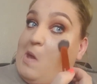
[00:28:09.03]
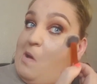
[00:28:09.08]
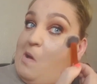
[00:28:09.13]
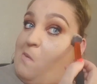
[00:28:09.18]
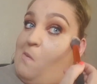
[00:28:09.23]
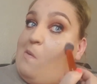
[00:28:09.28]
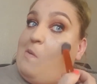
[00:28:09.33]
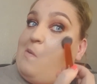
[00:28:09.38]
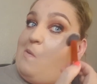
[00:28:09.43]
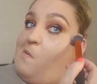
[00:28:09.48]

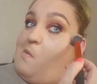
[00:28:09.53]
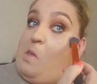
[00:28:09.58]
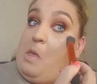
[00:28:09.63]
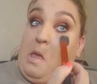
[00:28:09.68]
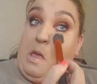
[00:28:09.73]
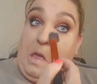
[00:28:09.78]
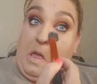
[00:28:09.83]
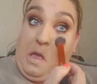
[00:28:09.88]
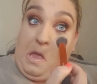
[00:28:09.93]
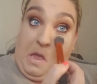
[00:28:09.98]
So,
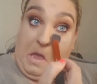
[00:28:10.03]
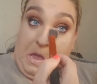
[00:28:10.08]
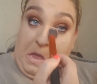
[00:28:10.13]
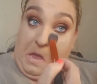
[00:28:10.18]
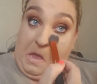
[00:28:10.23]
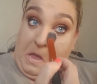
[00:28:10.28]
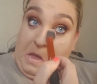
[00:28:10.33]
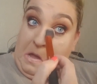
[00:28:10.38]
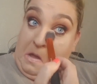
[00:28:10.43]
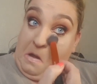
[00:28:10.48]

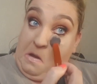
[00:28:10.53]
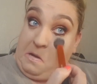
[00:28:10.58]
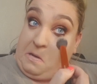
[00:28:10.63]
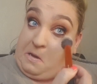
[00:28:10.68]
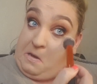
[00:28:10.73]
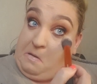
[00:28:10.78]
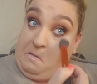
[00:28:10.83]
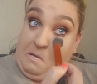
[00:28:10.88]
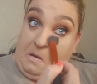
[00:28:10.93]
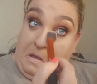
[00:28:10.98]
I
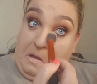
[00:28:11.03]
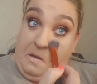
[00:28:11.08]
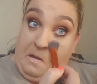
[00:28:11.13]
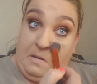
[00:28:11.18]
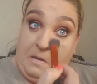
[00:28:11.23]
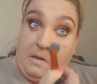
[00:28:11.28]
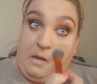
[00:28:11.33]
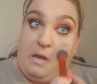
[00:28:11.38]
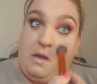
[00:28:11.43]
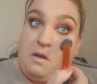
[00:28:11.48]
do
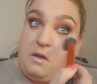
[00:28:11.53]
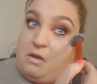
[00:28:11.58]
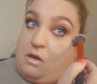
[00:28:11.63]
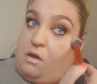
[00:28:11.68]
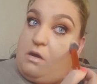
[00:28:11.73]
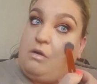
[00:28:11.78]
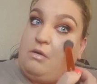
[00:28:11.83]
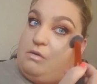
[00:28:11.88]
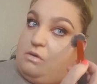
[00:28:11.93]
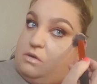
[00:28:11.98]
like a
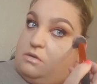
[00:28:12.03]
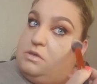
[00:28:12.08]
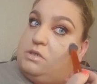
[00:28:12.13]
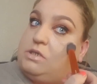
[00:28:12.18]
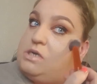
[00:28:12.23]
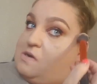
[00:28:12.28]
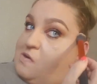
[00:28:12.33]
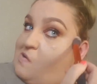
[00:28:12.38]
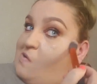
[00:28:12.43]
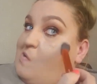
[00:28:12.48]

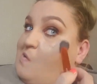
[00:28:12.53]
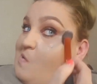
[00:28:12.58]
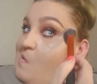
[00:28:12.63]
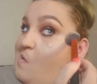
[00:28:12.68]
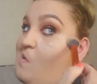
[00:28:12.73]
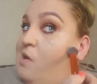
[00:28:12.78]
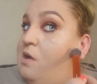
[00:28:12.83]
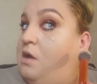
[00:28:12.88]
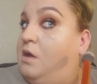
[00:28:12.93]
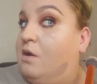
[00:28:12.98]
good
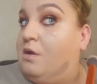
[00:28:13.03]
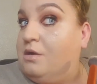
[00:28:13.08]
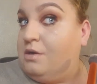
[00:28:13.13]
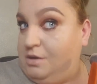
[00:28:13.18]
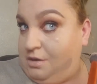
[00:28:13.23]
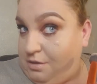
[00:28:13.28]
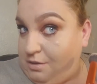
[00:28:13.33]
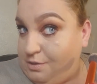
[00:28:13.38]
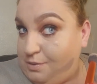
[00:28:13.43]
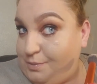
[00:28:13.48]

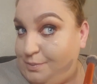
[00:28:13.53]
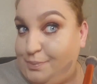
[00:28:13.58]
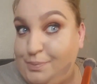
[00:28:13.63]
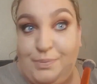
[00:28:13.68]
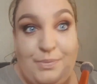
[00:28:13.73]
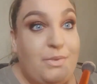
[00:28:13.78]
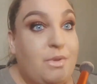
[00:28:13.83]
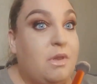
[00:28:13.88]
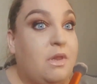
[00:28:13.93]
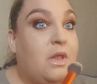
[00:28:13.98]
highlight.
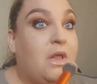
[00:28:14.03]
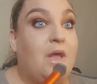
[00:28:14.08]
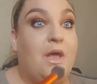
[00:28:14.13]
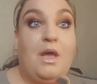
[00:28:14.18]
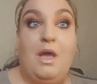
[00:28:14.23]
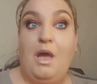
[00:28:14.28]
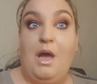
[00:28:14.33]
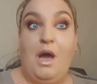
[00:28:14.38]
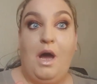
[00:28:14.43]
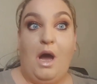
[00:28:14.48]

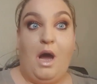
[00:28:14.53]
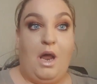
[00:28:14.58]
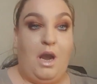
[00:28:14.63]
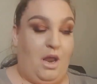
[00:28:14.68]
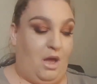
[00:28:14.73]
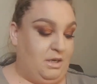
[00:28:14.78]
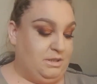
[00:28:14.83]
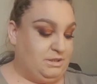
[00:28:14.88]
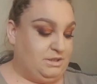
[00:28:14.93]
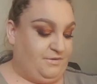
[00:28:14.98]

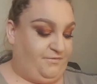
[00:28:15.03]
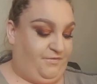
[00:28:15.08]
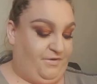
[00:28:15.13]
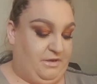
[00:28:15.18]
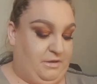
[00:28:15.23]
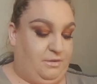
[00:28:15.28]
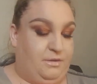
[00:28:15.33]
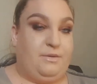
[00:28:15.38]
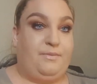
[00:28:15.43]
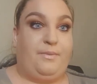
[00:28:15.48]
I like to
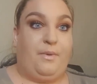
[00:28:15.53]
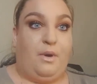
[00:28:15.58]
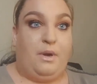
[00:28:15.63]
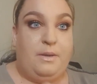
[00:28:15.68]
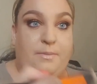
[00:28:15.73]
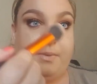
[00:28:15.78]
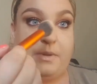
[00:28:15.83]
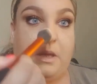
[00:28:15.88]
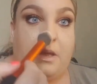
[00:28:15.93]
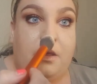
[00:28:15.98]
feel the
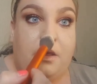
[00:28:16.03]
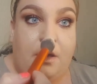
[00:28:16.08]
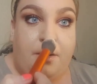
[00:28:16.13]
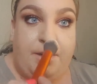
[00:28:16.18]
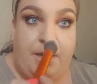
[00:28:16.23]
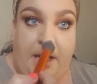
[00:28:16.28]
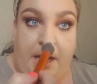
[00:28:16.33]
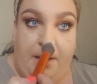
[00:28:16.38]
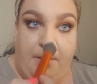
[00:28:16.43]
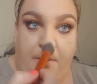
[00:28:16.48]
vibes.
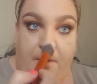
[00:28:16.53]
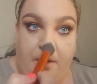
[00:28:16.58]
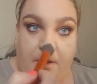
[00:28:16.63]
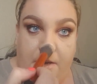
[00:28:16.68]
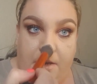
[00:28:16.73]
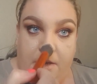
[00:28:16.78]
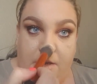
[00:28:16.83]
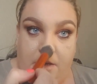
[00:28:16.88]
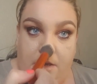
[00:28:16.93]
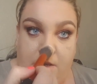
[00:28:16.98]
So now,
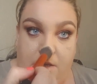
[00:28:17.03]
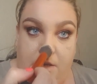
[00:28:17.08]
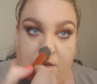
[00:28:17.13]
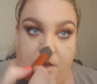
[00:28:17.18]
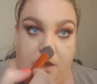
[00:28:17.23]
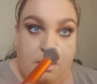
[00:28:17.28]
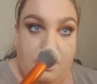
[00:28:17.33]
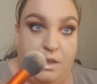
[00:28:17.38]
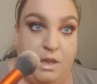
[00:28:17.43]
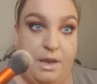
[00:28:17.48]

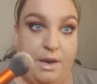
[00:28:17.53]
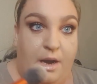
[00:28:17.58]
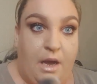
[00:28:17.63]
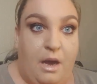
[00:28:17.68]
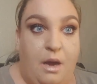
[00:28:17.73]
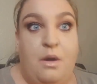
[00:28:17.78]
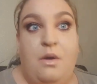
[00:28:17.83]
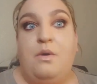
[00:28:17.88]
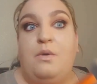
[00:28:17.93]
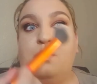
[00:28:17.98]
the
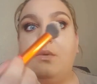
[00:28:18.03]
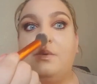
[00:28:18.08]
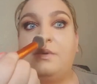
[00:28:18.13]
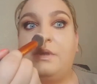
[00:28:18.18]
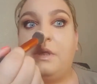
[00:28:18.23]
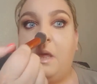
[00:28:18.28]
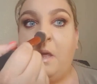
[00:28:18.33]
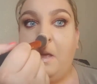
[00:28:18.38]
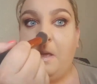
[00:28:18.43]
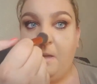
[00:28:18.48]

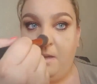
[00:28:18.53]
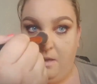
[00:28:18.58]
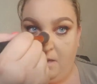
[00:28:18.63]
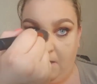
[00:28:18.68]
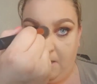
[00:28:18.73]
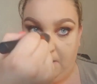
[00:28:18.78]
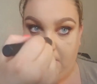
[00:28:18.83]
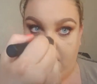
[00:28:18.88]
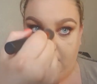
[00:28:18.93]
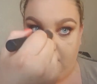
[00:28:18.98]
nose,
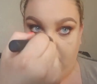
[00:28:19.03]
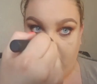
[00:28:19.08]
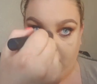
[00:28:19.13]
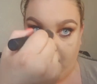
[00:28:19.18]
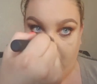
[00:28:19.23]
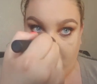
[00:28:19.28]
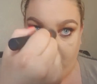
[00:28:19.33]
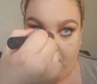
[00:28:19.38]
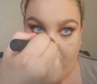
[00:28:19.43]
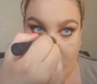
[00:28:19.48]
under
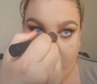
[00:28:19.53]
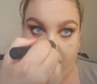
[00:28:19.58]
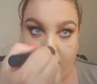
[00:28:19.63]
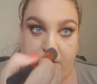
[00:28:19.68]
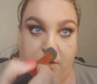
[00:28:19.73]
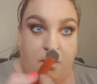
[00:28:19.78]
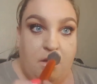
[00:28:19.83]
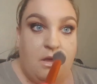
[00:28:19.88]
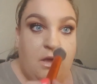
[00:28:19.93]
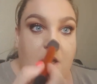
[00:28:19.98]
the
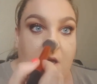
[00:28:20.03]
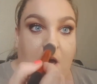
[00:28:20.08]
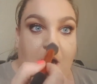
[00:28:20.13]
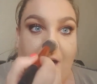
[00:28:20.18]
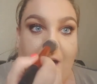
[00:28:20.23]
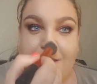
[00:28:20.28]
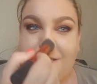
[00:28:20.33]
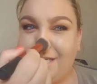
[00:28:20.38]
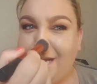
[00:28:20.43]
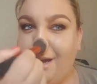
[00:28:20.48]
nose.
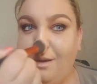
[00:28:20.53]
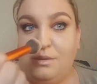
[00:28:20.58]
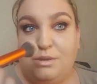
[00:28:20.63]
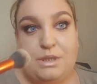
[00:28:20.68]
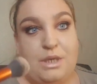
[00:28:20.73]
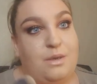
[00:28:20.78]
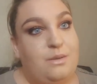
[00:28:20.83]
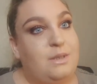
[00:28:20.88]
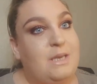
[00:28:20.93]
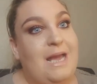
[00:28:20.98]
I
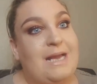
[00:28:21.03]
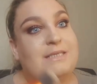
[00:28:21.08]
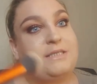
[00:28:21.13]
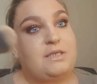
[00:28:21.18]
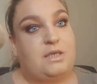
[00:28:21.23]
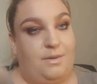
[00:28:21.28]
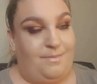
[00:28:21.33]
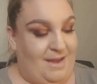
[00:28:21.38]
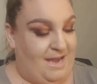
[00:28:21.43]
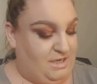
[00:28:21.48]
don't do the
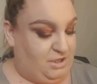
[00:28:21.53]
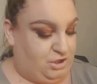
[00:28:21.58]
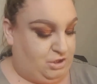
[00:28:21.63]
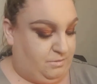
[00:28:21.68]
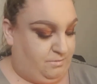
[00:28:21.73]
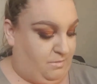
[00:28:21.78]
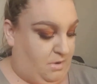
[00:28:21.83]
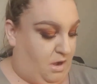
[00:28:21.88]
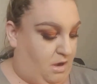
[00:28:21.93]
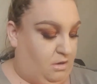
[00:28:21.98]

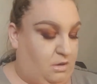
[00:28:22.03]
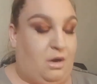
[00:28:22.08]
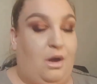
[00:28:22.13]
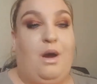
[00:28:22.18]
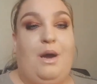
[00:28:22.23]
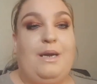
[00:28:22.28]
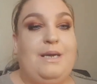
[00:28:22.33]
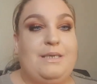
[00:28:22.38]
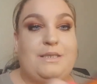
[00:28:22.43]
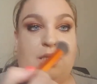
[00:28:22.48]
exclamation mark,
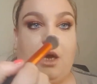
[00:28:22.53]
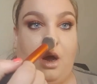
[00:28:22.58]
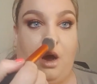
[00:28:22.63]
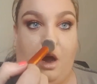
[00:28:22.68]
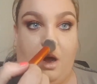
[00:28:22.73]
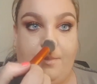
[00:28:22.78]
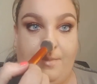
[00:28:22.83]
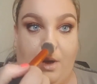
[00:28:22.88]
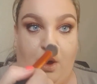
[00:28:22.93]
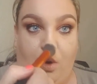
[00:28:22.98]
guys.
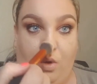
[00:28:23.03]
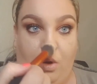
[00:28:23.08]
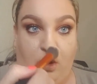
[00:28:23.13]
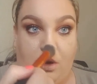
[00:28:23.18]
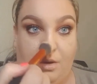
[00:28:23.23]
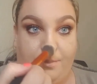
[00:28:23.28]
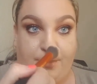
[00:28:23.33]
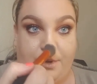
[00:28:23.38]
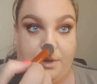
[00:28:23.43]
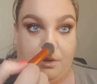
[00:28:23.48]
I'm an
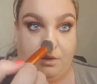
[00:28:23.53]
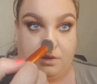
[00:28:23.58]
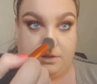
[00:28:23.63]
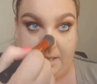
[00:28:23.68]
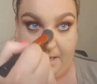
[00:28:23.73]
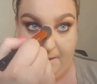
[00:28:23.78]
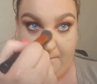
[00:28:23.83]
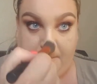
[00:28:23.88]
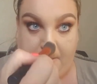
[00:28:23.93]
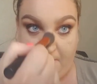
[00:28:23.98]
all up and
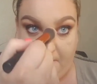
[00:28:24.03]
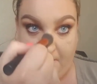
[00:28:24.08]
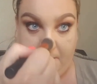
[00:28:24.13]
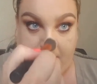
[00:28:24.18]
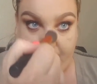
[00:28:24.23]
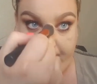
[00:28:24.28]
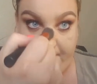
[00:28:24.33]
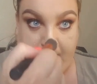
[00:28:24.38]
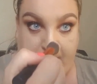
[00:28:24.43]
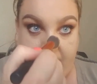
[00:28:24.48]
all down
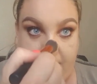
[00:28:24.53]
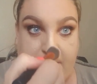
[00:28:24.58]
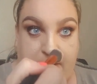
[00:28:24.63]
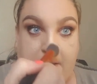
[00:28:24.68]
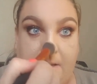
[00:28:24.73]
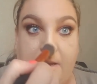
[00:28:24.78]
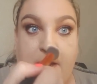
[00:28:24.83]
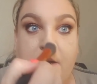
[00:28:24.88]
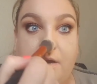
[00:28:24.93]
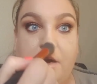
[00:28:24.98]
kind of
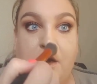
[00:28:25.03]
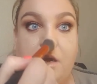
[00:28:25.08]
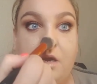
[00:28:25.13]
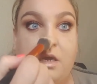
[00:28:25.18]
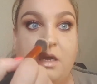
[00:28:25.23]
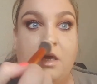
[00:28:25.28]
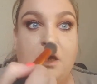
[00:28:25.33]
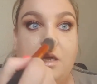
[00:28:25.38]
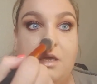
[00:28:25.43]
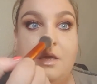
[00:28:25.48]
person.
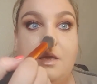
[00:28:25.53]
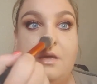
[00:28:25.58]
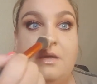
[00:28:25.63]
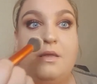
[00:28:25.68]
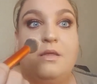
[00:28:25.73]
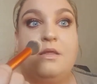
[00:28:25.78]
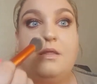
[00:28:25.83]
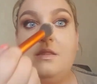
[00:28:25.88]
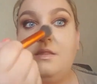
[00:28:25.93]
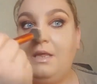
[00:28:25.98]

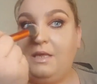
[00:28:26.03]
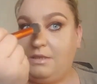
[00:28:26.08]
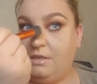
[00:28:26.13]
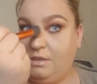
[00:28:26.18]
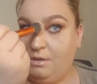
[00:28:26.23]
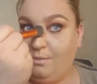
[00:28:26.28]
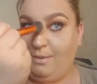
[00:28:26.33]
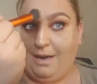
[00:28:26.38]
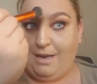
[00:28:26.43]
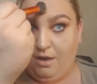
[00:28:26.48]
And
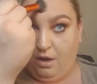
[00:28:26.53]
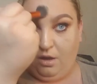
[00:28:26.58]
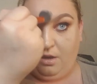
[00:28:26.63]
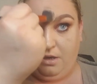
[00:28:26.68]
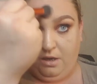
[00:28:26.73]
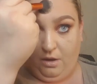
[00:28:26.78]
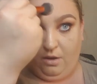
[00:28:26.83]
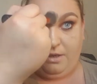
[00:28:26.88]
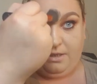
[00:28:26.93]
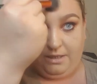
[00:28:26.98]
that's the way
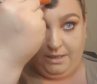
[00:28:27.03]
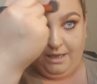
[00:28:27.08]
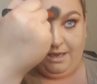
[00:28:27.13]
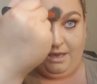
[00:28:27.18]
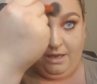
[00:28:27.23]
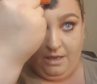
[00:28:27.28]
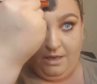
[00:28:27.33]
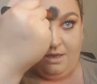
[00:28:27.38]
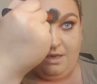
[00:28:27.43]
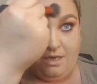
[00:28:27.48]
I like
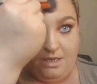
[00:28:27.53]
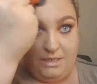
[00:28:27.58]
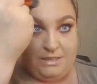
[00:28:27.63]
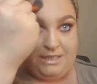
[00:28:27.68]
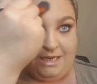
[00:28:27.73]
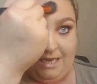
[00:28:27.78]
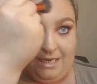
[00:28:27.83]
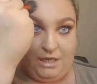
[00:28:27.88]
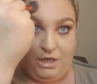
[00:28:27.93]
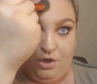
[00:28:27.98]
it.
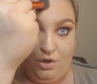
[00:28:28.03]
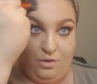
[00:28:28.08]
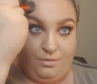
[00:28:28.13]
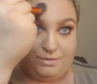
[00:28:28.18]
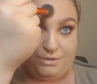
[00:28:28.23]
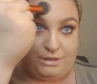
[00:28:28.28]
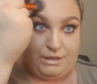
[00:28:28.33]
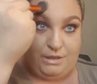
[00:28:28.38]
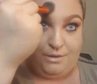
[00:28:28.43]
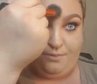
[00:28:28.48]
Take it
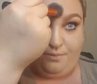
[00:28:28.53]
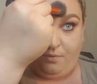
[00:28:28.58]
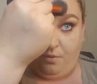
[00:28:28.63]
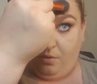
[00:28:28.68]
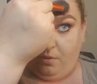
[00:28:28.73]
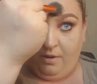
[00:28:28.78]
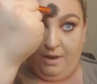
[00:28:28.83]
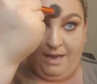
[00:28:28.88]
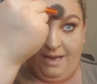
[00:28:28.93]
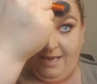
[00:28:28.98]
up to your
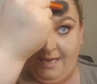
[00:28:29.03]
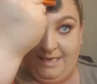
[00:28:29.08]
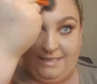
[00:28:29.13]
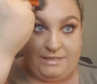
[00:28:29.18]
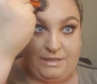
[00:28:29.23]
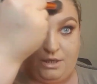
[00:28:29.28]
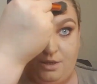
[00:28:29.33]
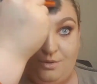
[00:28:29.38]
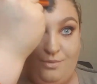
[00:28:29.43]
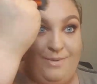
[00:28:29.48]

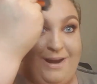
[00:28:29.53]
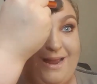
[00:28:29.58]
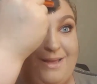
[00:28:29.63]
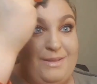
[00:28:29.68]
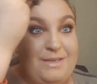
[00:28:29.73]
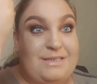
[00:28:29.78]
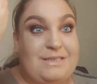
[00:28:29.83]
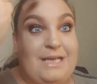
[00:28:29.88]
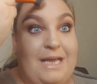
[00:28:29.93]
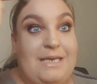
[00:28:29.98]
forehead,
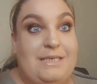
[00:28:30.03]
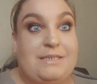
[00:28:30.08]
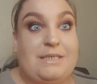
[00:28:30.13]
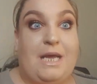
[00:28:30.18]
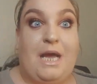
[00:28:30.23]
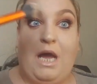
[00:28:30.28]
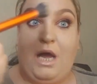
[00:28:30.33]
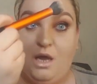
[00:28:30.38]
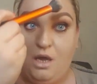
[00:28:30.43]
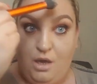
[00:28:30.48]
around the
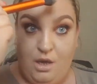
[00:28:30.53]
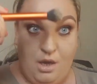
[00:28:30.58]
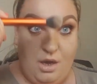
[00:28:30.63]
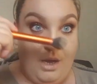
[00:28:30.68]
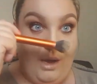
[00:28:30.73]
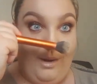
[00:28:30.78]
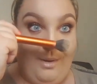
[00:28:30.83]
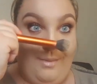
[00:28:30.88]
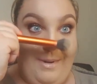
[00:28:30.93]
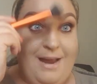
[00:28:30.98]
centre,
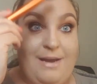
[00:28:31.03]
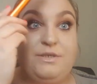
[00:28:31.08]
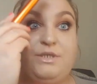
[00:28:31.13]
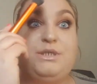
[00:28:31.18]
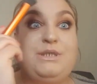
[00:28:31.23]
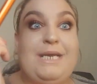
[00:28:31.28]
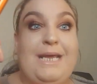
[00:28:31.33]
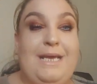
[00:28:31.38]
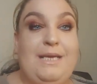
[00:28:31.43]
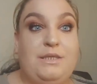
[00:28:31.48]

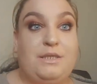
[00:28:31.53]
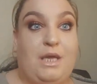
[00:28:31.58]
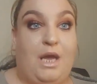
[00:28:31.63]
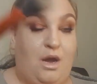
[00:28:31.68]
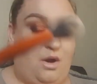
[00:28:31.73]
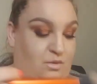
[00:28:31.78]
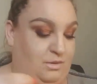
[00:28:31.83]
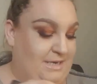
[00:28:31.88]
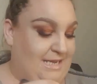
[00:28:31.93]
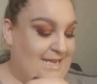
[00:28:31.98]
around your
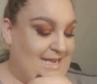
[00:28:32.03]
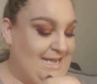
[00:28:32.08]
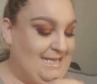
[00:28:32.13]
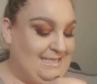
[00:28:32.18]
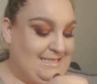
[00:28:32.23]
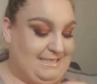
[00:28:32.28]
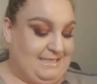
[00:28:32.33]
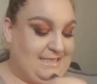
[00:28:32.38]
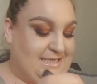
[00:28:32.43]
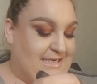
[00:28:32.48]
T-zone.
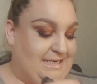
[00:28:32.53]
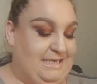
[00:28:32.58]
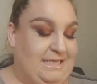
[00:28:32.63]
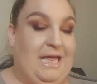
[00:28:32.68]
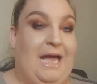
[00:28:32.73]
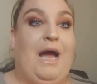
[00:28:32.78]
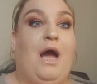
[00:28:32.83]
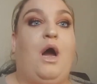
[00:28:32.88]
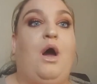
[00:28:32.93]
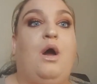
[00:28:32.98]

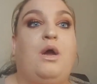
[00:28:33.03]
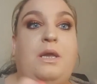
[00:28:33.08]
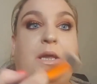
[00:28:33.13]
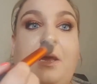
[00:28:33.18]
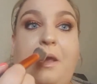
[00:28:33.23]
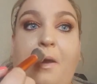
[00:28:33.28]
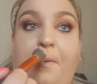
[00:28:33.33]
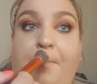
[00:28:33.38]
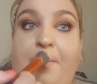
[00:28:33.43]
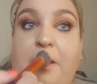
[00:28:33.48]
Instantly that.
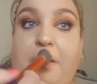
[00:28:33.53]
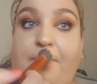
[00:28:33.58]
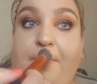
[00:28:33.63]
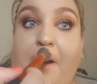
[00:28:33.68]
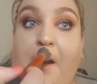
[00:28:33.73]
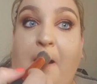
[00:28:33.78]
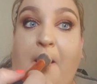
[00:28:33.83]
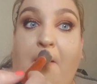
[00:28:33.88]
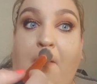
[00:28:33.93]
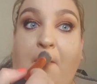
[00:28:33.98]
Cupid's
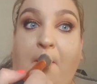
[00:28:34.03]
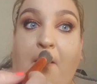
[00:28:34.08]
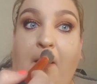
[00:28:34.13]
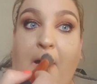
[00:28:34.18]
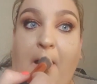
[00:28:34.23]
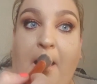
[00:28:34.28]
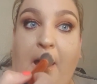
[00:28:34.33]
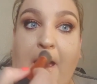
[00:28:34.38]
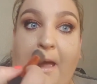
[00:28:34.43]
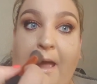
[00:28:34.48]

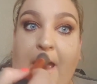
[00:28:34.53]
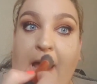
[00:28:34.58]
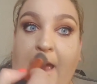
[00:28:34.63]
bow.